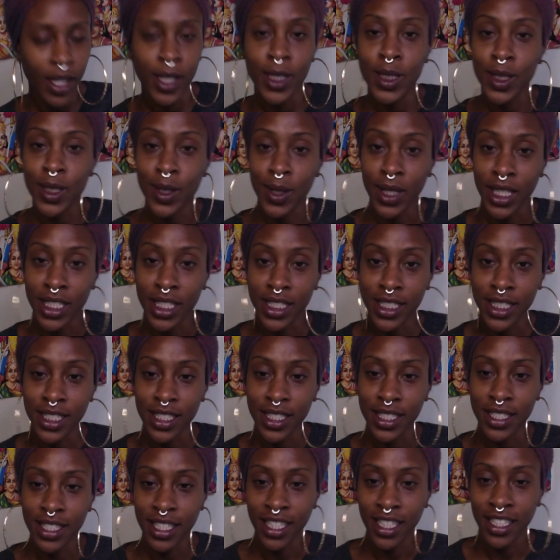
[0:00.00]
So let's
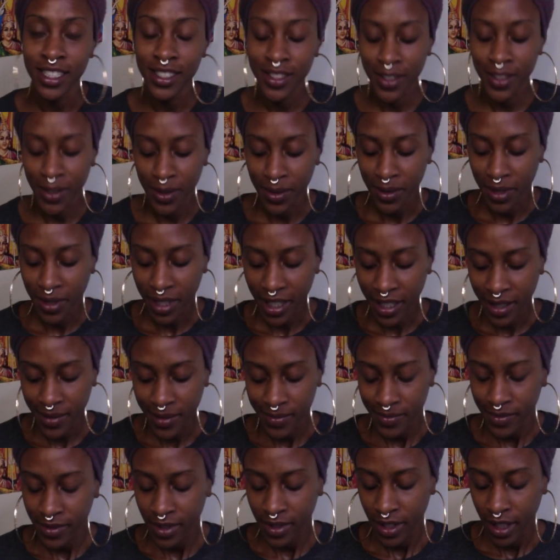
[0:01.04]
just get into it.
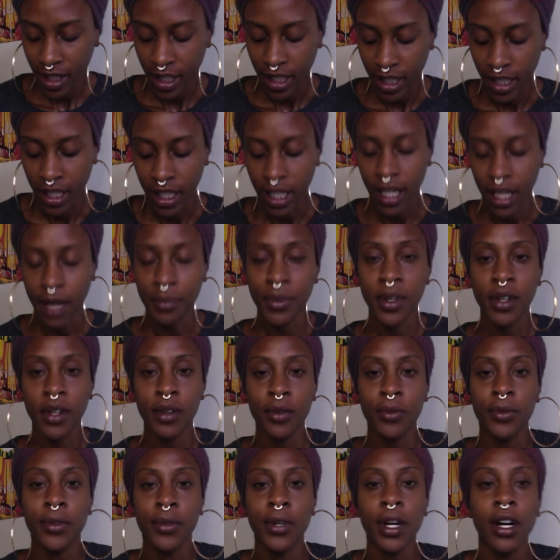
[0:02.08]
I'm going
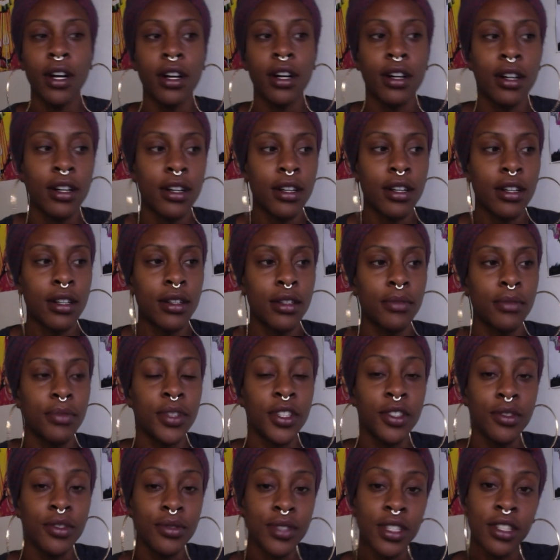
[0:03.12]
to be
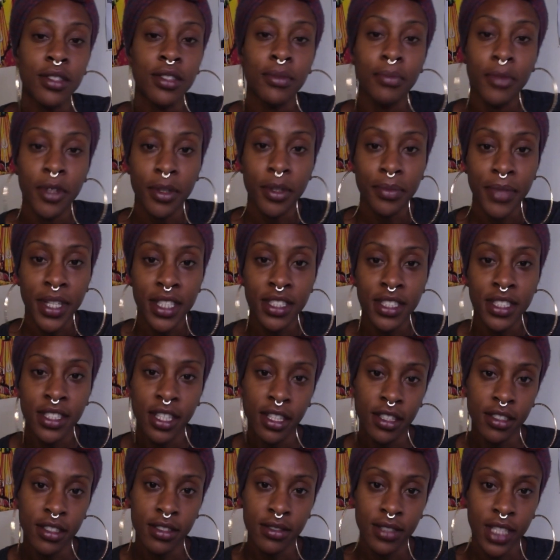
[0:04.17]
using the Mermaid
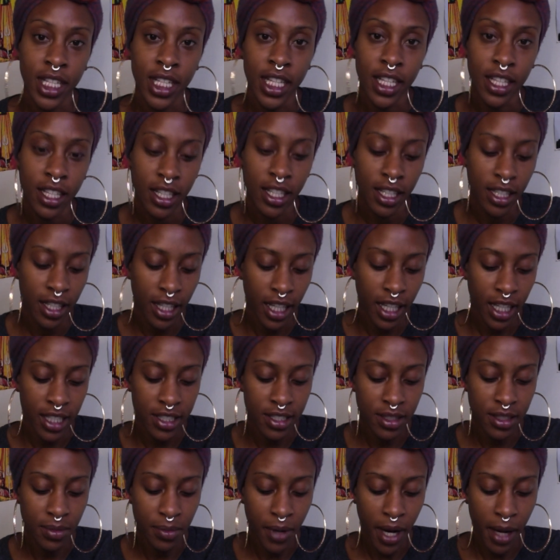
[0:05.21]
Tarot deck as
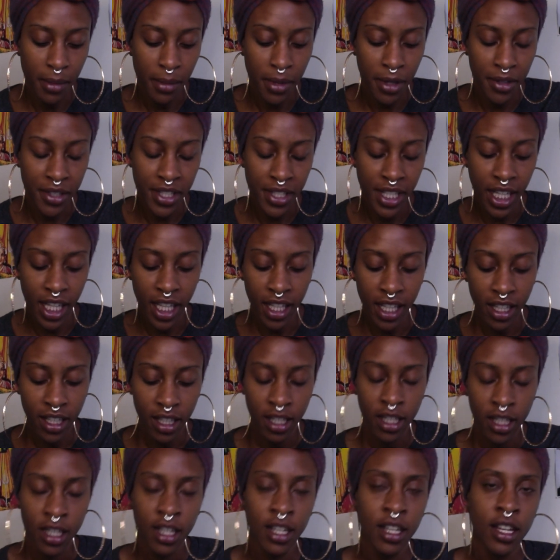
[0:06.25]
the primary deck.
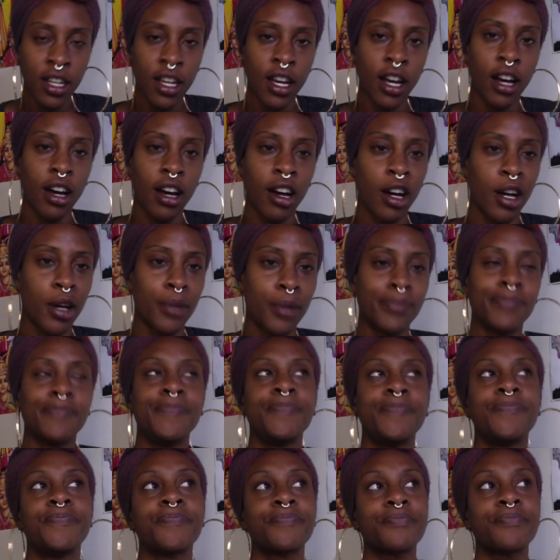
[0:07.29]

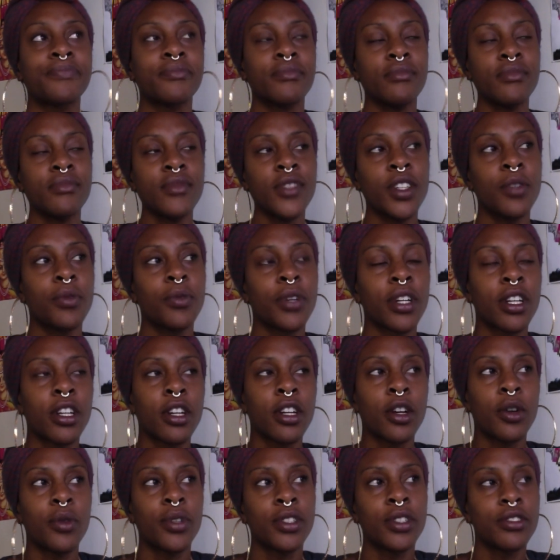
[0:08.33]
We're going to
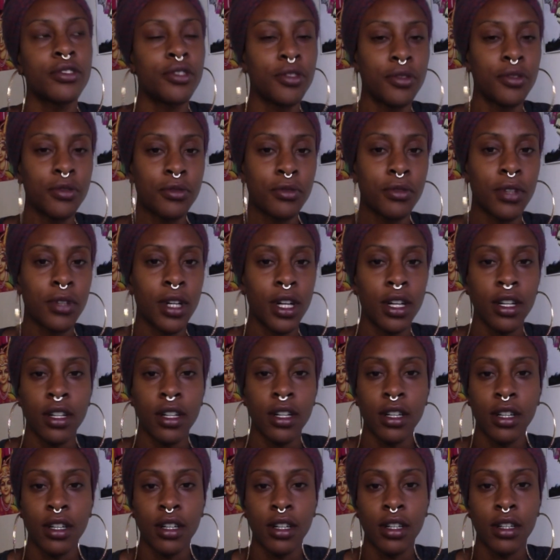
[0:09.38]
go into
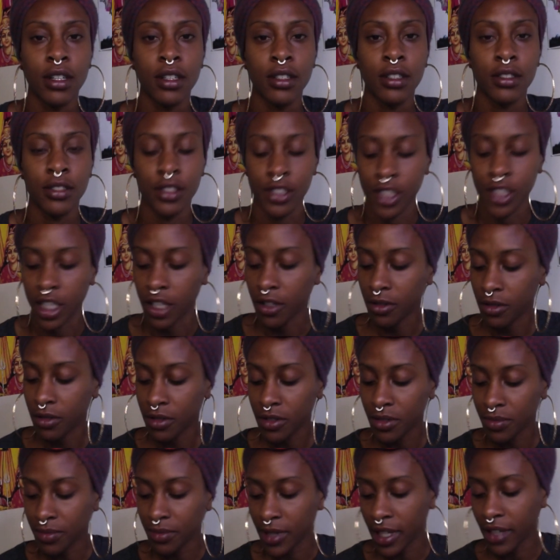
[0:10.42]
a general
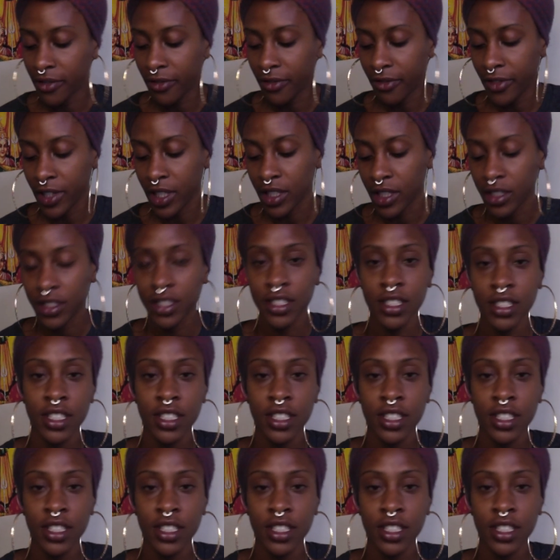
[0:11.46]
spread first,